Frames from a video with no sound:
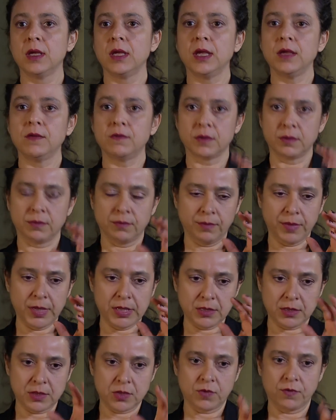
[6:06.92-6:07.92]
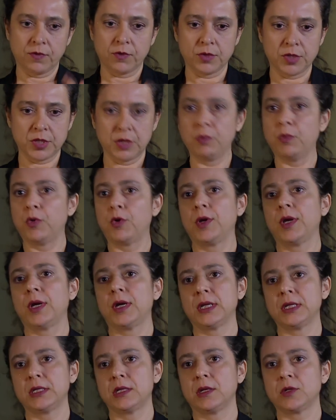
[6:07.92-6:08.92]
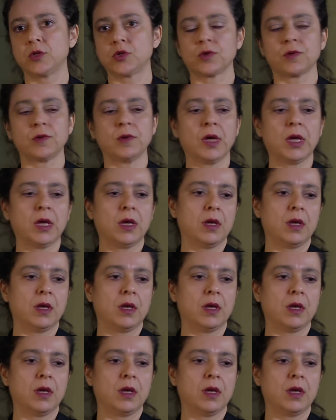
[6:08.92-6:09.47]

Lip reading: even pieces of contemporary architecture.